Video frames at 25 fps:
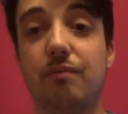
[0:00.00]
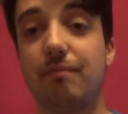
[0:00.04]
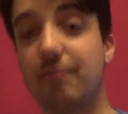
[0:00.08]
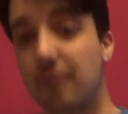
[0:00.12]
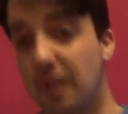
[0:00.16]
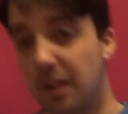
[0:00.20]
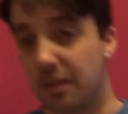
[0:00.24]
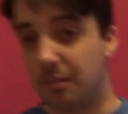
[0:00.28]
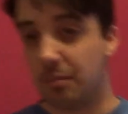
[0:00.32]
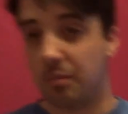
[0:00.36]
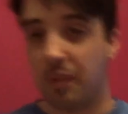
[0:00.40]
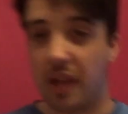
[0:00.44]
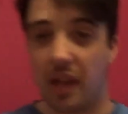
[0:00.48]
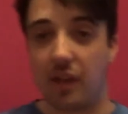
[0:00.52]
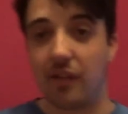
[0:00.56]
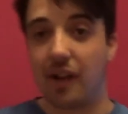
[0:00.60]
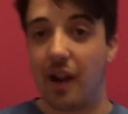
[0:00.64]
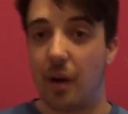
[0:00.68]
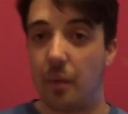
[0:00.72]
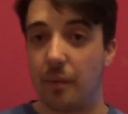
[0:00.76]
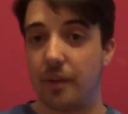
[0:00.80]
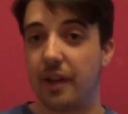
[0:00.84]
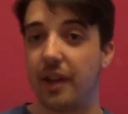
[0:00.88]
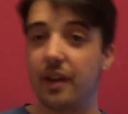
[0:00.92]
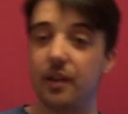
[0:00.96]
and play
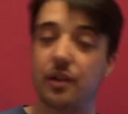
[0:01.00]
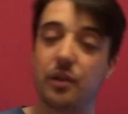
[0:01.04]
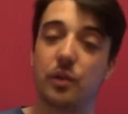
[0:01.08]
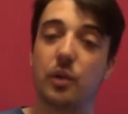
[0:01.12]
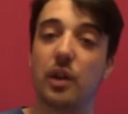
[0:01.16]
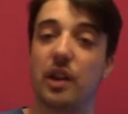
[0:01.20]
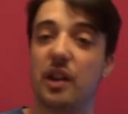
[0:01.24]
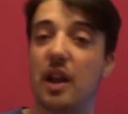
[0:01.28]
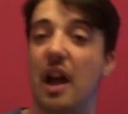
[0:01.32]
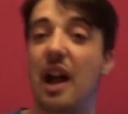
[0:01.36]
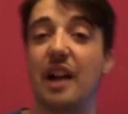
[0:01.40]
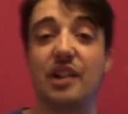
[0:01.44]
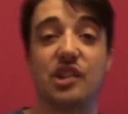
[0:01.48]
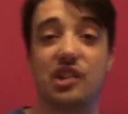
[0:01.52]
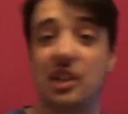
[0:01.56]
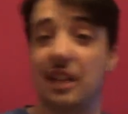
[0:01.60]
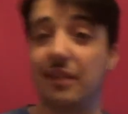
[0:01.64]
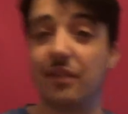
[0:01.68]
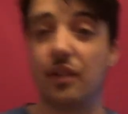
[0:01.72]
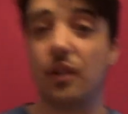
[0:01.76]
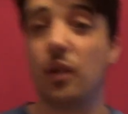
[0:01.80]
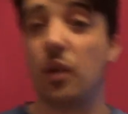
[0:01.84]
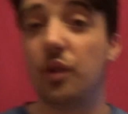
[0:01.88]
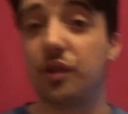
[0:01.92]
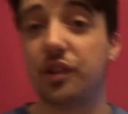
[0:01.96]
around with it and do I just leave it
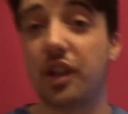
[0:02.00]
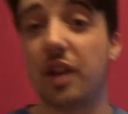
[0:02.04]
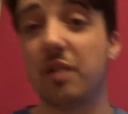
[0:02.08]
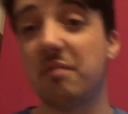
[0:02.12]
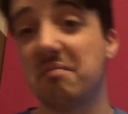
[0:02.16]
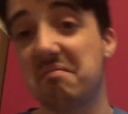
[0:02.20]
on auto.